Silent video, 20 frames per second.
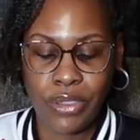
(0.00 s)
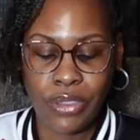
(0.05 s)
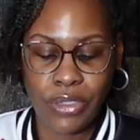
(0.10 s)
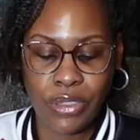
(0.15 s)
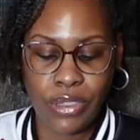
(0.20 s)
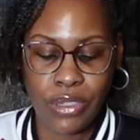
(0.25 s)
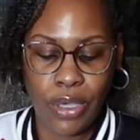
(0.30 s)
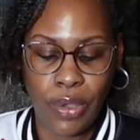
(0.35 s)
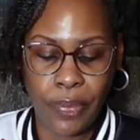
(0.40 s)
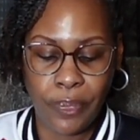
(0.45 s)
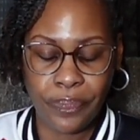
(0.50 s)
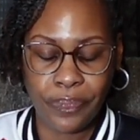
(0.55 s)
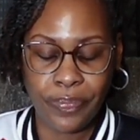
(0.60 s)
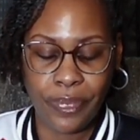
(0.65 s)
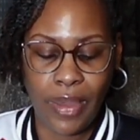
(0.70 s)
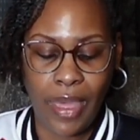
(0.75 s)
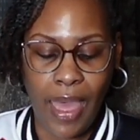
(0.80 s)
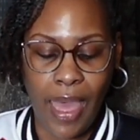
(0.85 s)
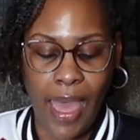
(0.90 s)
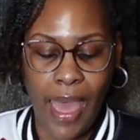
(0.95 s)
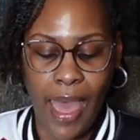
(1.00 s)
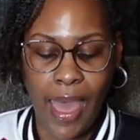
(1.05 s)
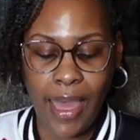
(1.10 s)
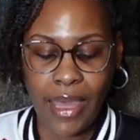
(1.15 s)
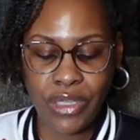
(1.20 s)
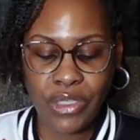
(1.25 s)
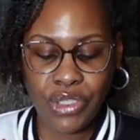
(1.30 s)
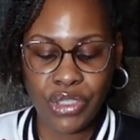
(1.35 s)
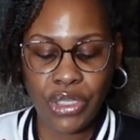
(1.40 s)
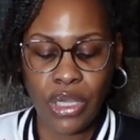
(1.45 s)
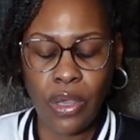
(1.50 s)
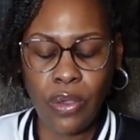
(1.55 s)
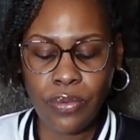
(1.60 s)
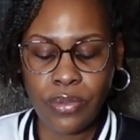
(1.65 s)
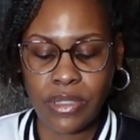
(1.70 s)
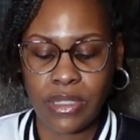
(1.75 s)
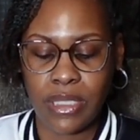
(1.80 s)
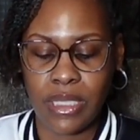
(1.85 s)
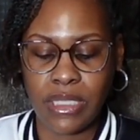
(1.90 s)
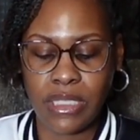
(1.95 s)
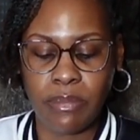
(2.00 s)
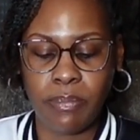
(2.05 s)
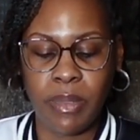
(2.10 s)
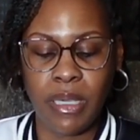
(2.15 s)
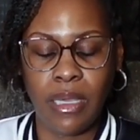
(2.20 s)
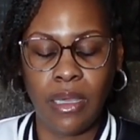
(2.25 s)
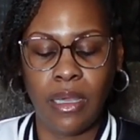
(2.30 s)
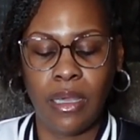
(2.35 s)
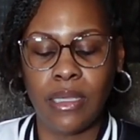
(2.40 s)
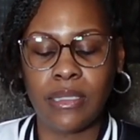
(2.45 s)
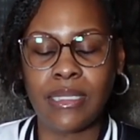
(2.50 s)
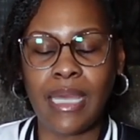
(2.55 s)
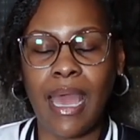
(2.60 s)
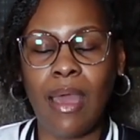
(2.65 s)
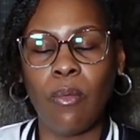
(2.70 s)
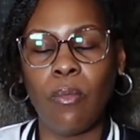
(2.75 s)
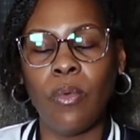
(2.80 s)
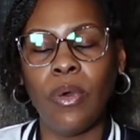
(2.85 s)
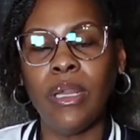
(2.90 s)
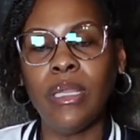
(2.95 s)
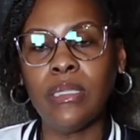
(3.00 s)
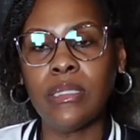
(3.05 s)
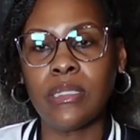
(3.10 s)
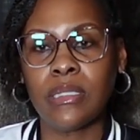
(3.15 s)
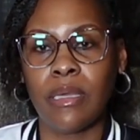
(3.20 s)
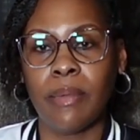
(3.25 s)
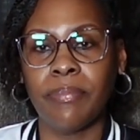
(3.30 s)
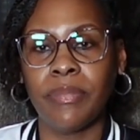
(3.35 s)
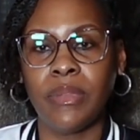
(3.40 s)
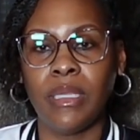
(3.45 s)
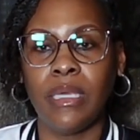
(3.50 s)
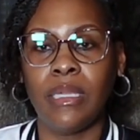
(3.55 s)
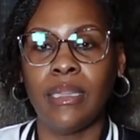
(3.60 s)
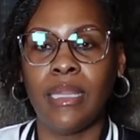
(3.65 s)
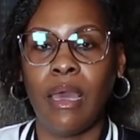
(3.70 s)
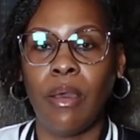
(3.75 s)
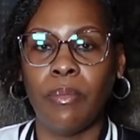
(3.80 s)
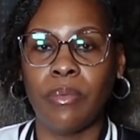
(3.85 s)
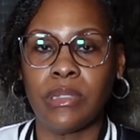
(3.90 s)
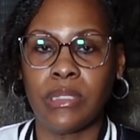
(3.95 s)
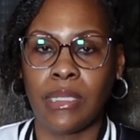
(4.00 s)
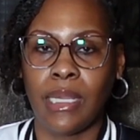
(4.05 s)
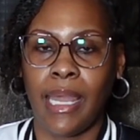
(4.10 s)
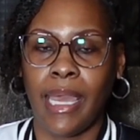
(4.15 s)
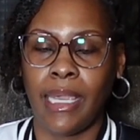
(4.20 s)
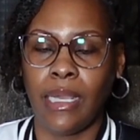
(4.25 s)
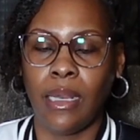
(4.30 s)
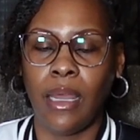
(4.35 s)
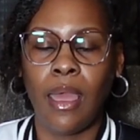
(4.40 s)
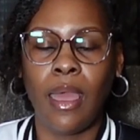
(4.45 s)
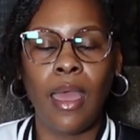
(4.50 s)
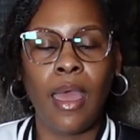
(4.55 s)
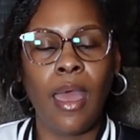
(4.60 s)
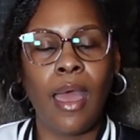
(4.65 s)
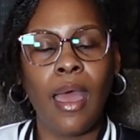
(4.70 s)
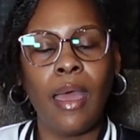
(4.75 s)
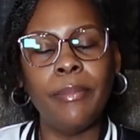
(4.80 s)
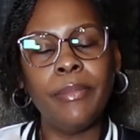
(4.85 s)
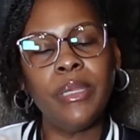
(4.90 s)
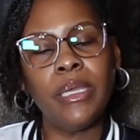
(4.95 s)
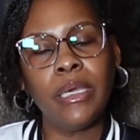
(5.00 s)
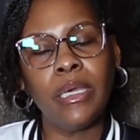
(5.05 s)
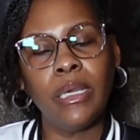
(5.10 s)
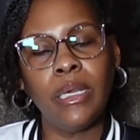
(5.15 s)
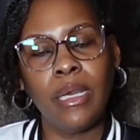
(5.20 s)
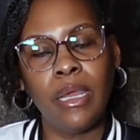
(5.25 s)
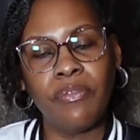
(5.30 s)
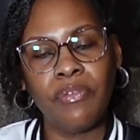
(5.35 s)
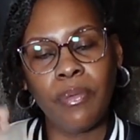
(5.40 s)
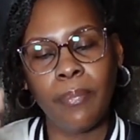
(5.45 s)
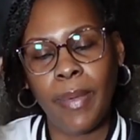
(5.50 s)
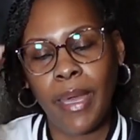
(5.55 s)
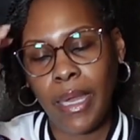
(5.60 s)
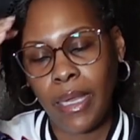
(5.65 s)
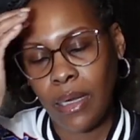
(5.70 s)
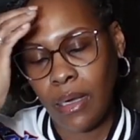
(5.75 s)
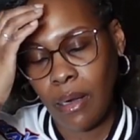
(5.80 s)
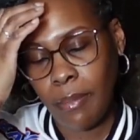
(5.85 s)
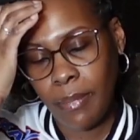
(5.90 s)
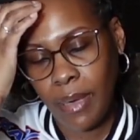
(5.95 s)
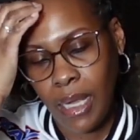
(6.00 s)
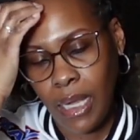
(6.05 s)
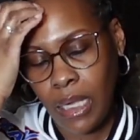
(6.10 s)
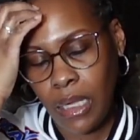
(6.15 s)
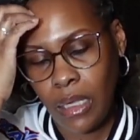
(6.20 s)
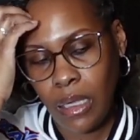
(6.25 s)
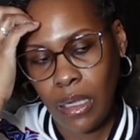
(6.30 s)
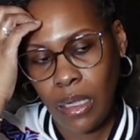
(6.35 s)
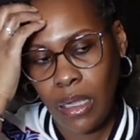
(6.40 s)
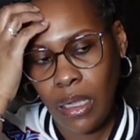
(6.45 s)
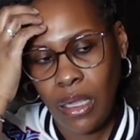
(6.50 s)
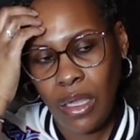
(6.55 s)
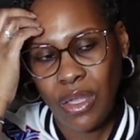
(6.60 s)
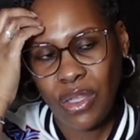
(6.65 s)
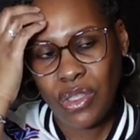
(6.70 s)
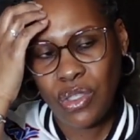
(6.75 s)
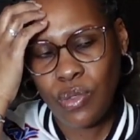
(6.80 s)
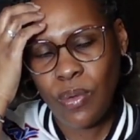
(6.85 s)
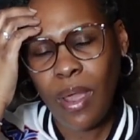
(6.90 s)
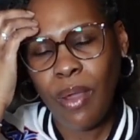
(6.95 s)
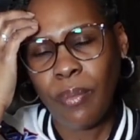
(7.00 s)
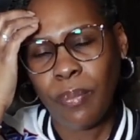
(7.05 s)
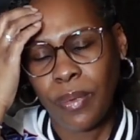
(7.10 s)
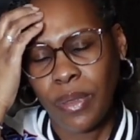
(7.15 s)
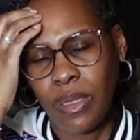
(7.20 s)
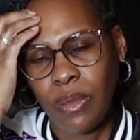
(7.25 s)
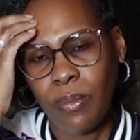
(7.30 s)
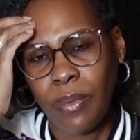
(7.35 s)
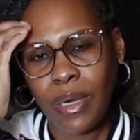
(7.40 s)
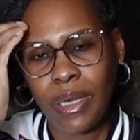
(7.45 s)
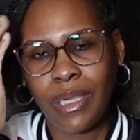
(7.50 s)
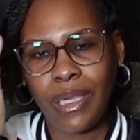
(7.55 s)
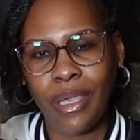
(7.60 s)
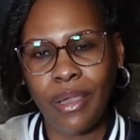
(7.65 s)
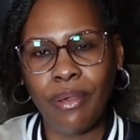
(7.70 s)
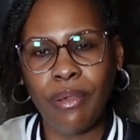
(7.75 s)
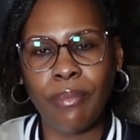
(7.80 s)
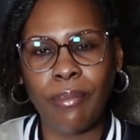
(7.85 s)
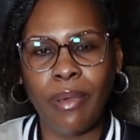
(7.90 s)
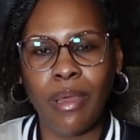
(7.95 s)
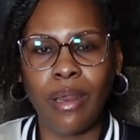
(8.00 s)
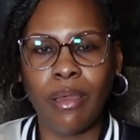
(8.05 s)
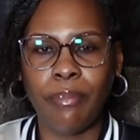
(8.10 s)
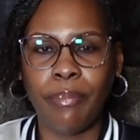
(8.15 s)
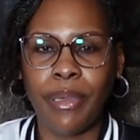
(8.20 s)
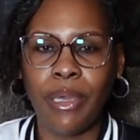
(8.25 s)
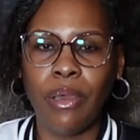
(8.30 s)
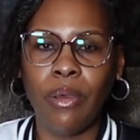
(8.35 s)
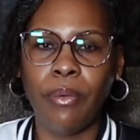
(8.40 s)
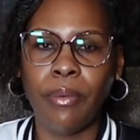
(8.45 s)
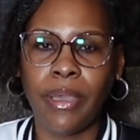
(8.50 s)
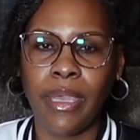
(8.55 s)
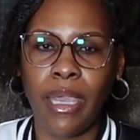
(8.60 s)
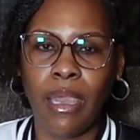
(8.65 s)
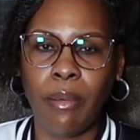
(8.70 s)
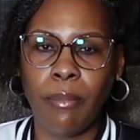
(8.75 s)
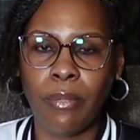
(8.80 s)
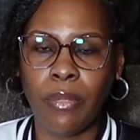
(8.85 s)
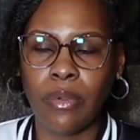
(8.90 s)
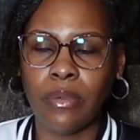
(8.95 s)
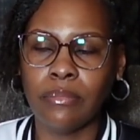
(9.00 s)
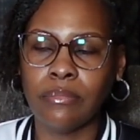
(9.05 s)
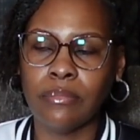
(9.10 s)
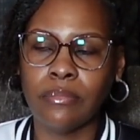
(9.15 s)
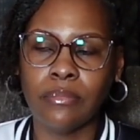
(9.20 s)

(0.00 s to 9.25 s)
So I chose this because I wanted something that was like, I'm looking at everybody and I'm like, do I really want to carry around that big old camera?